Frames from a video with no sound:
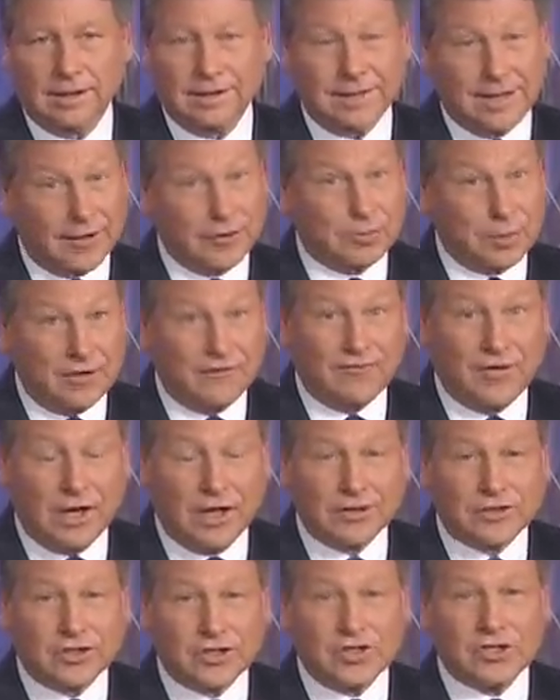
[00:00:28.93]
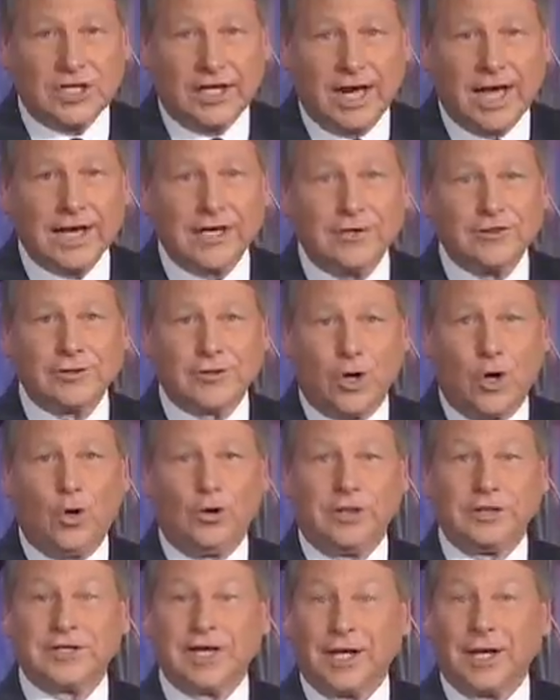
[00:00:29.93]
Now the big fella's 69 years
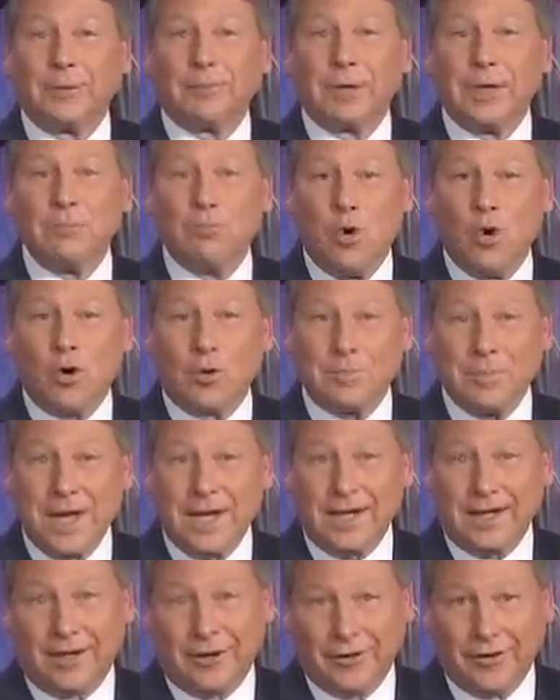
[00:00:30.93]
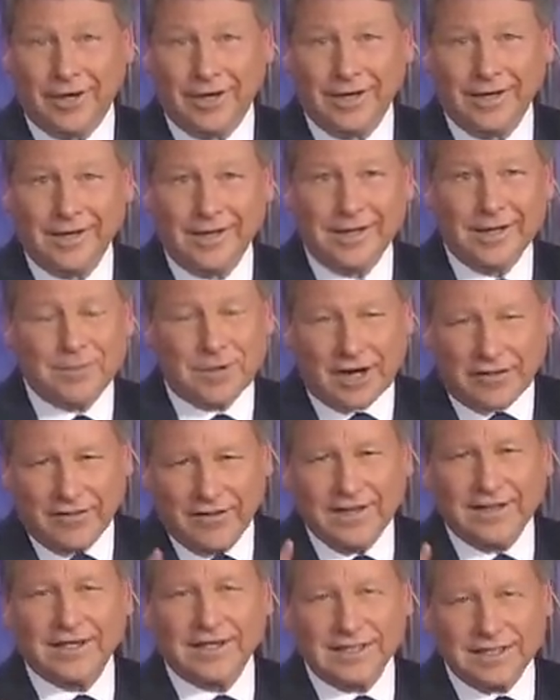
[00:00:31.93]
old and is a little bit more mellow. But I
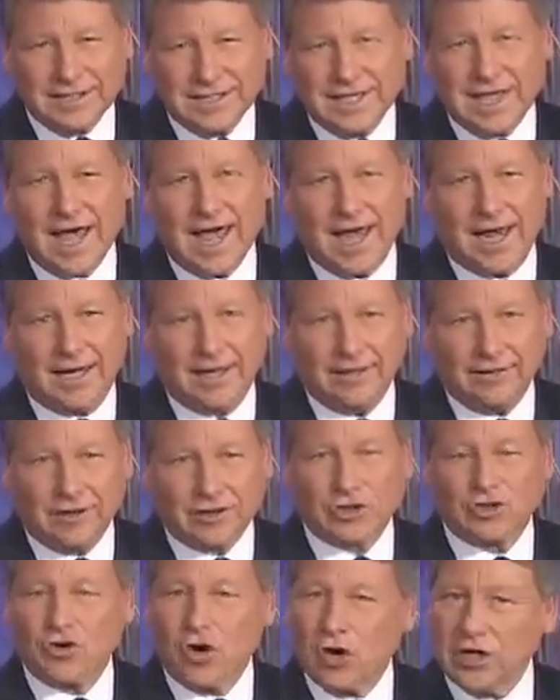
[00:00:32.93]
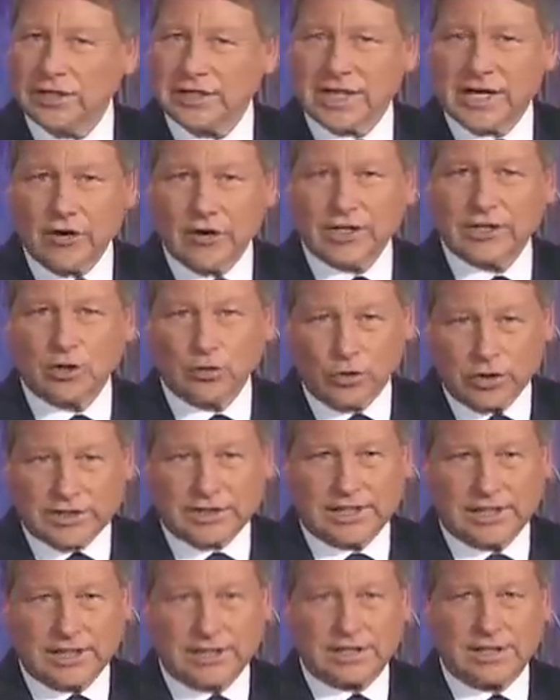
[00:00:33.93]
think to this day, the strongest
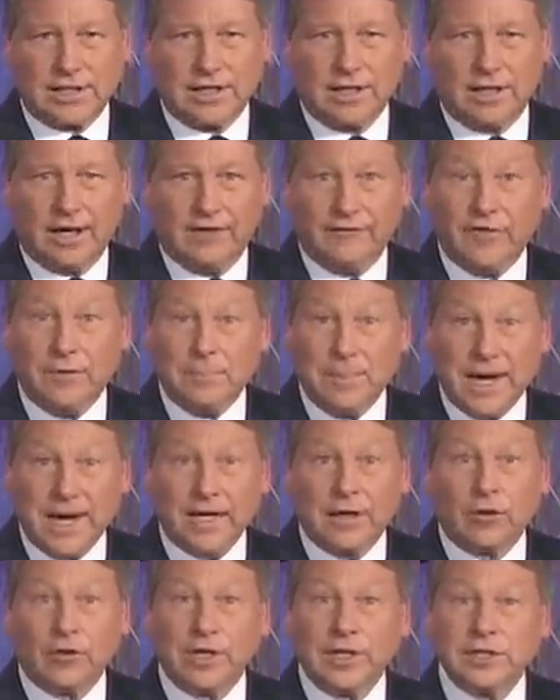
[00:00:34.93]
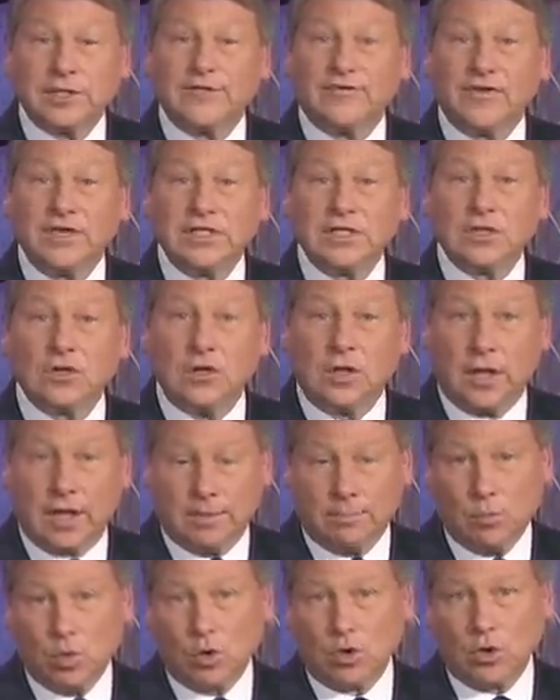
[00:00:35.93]
characteristics of the man are his physical
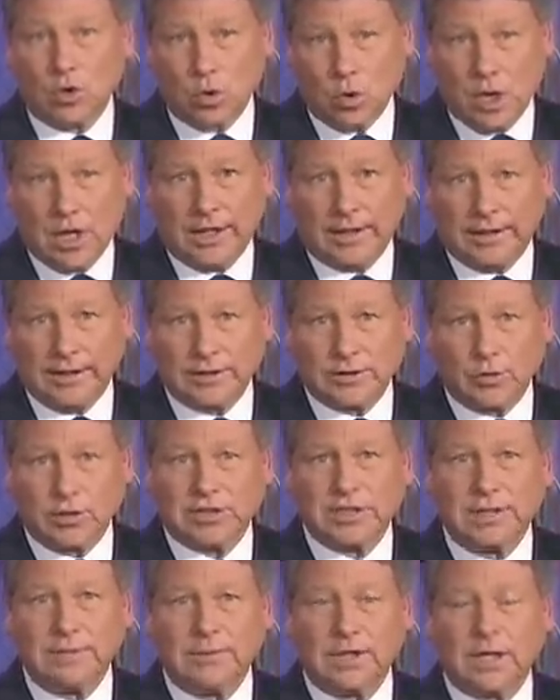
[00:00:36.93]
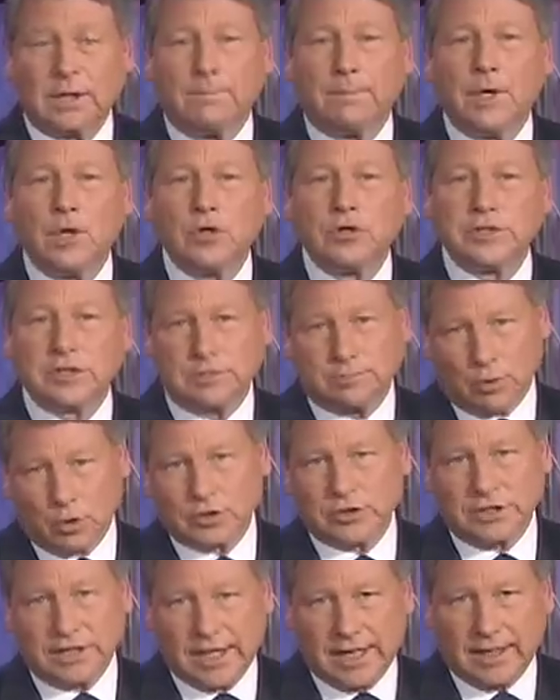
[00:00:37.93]
and moral qualities, which seem to compose his
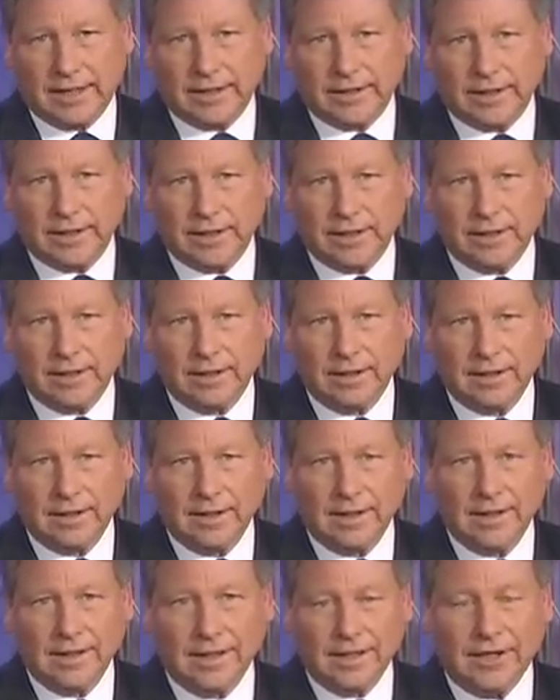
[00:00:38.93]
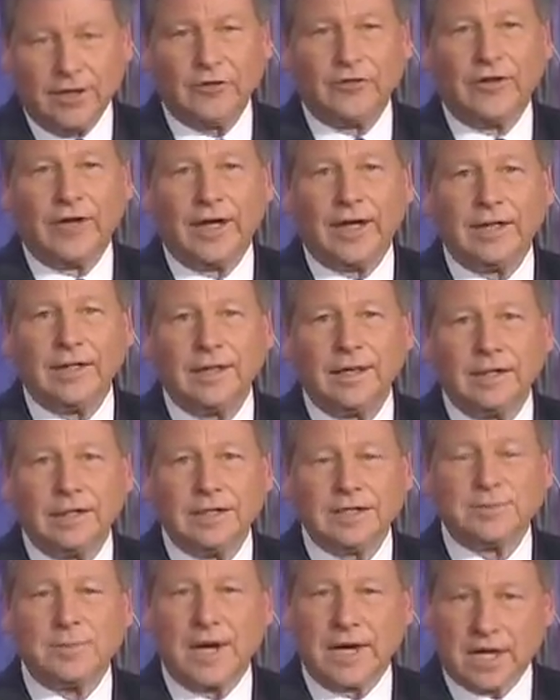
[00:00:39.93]
personality. Here, then,
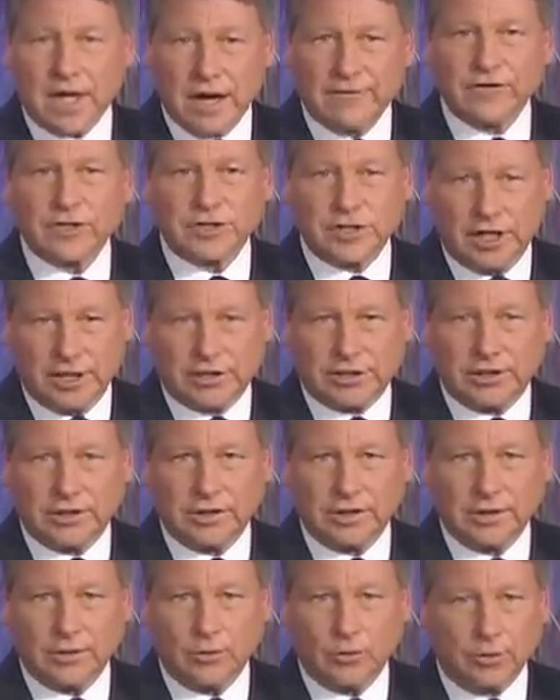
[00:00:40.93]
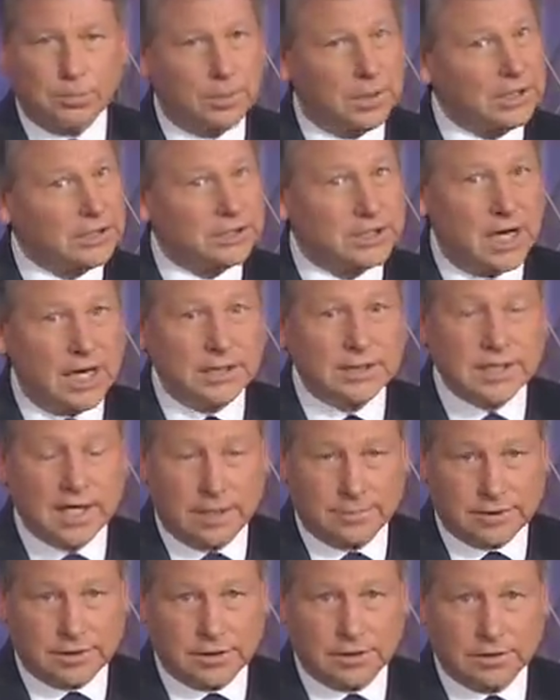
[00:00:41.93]
is my conversation with Big John
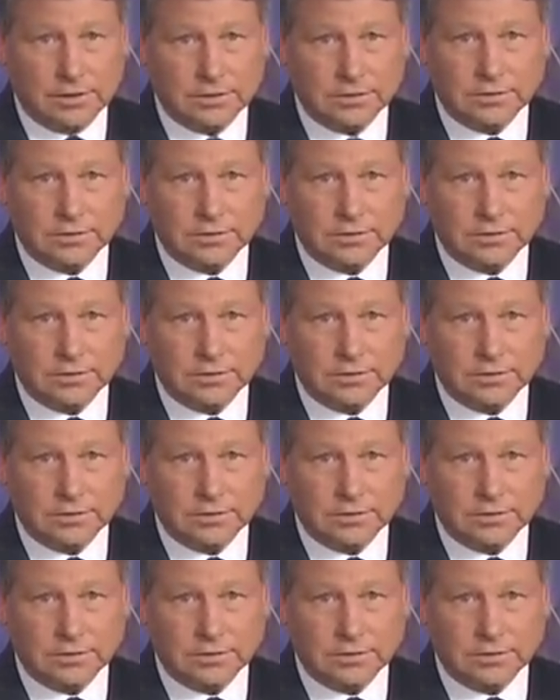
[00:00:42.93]
Thompson.